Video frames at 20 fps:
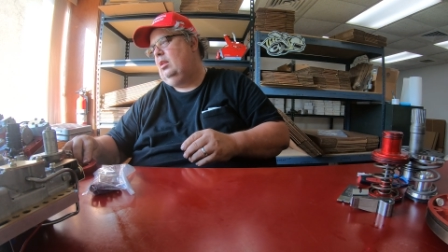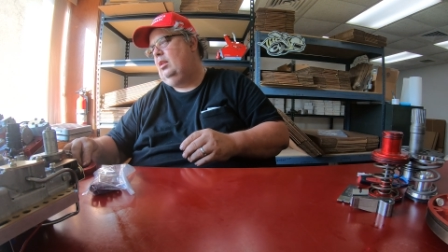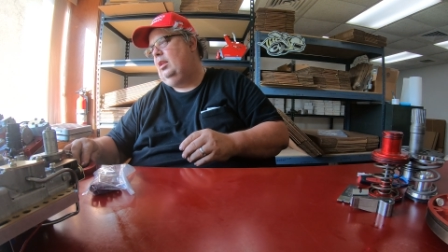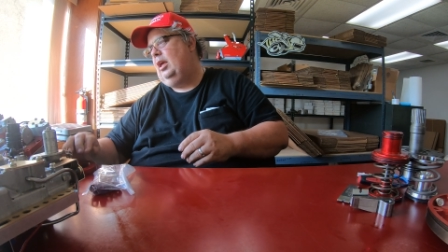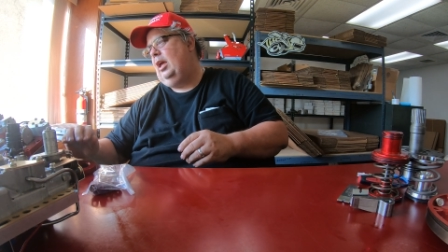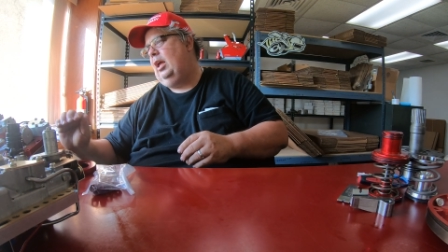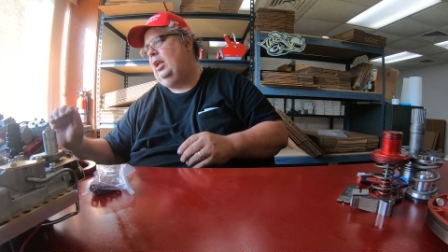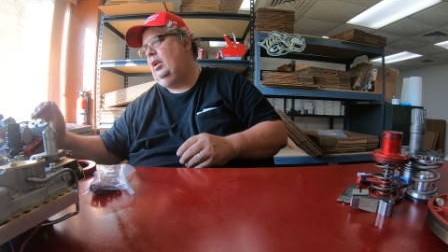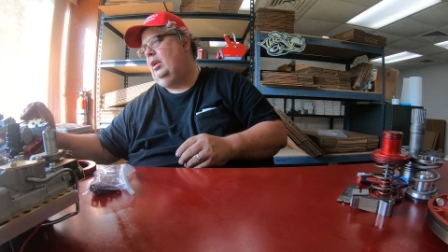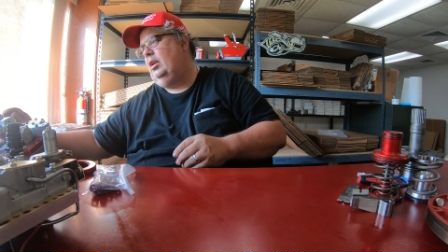
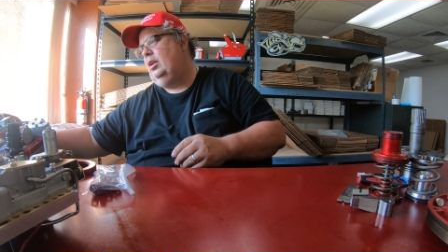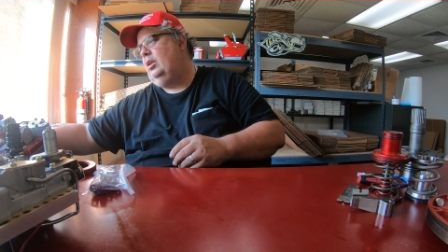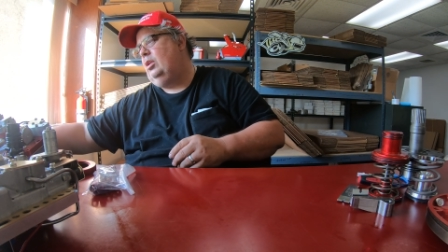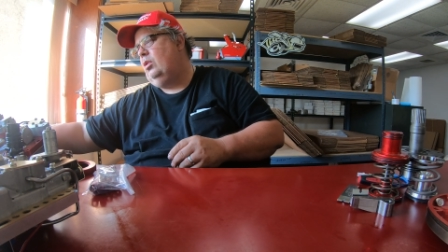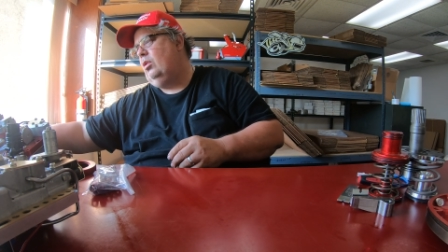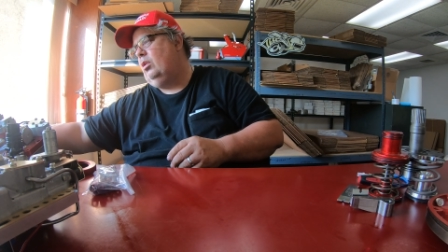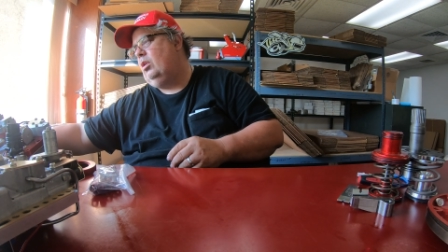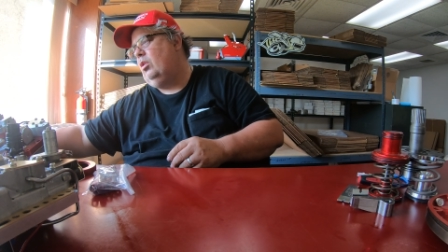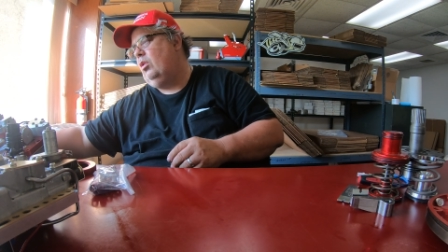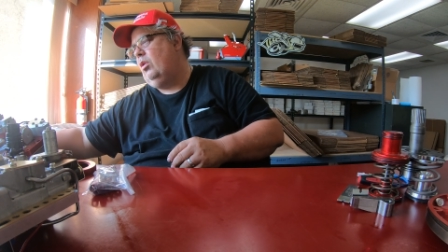Then
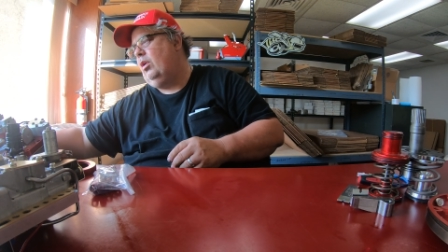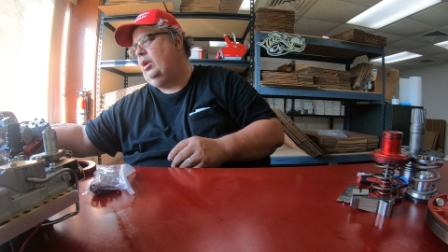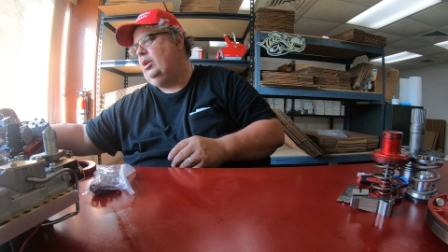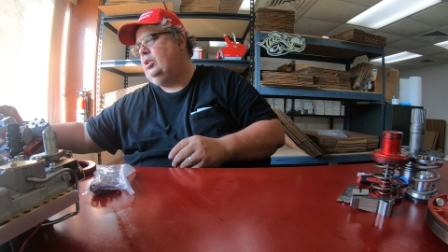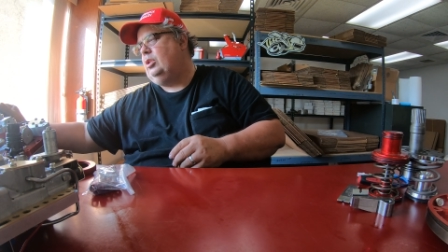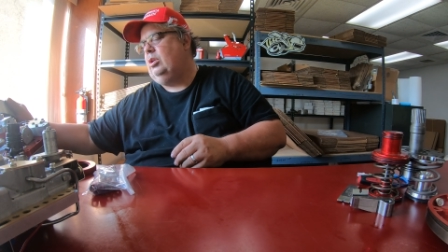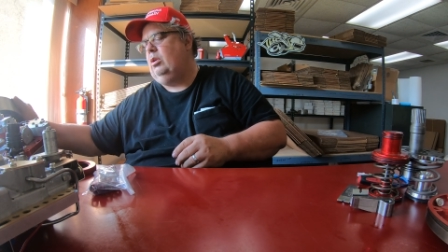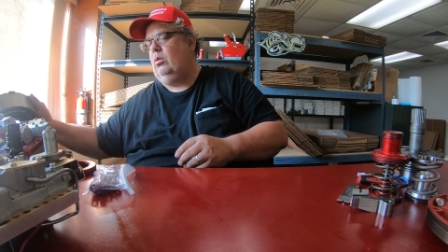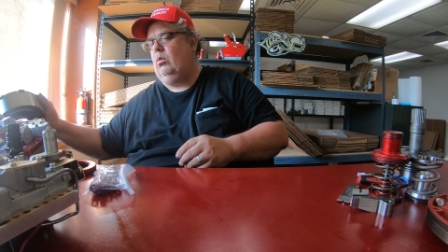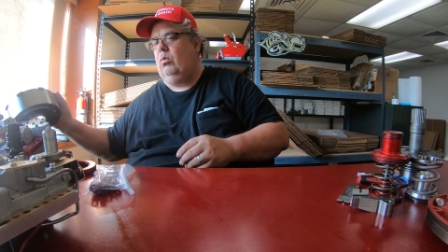you're
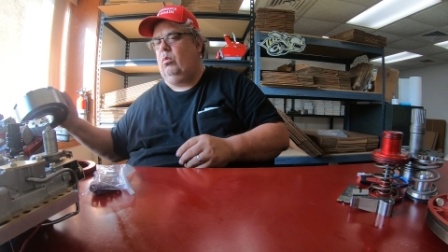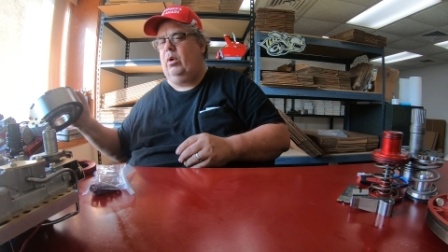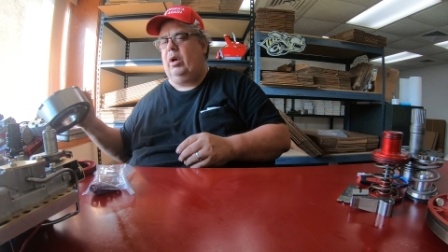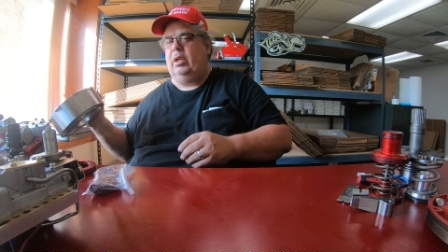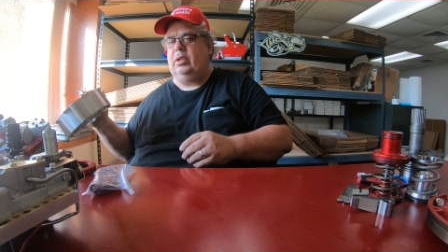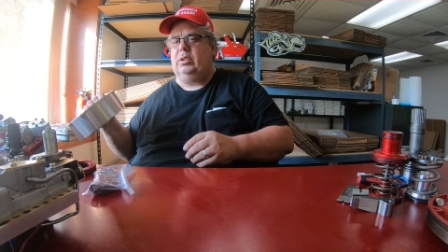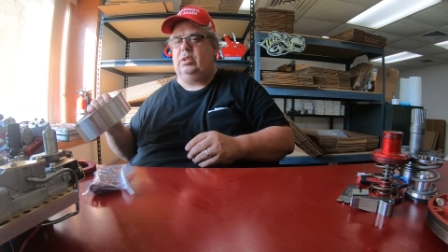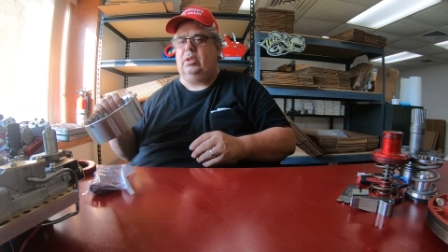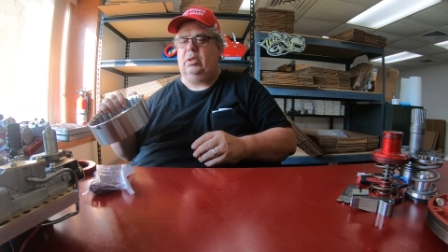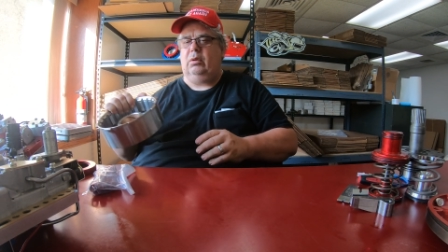going to
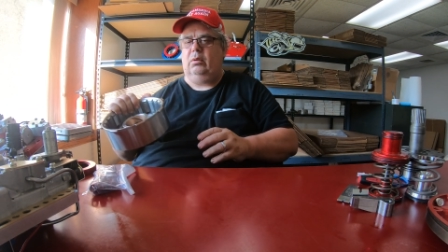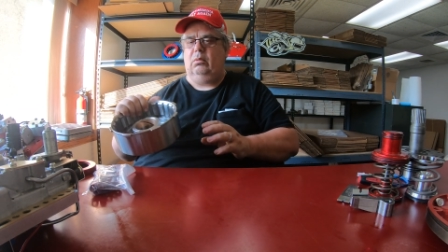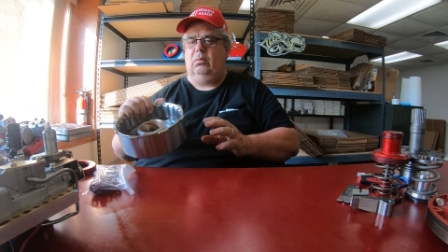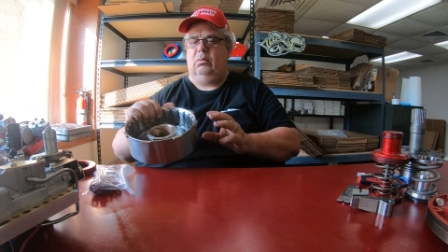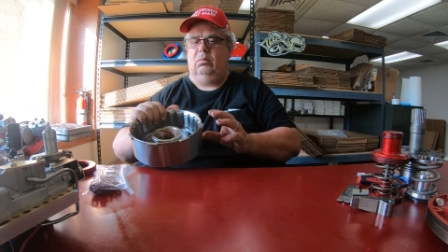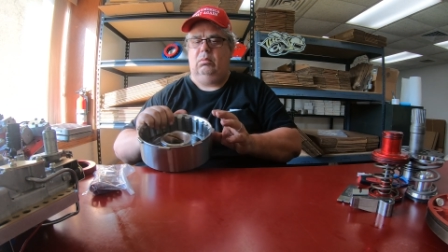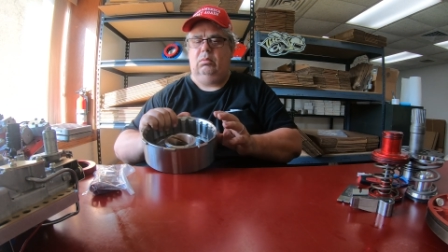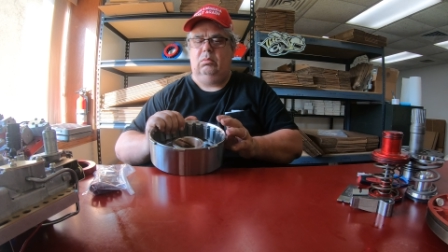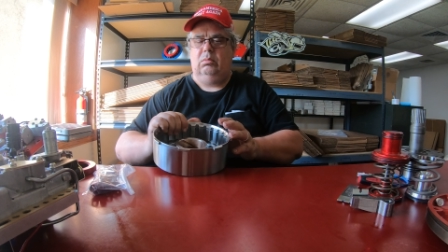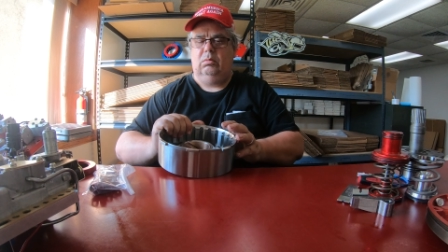want
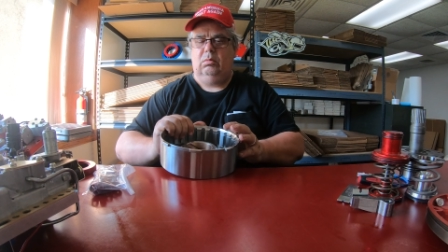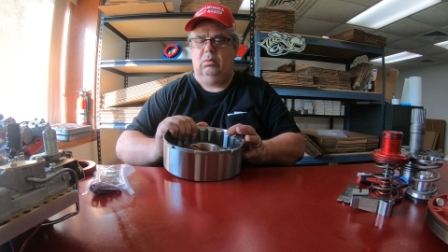to,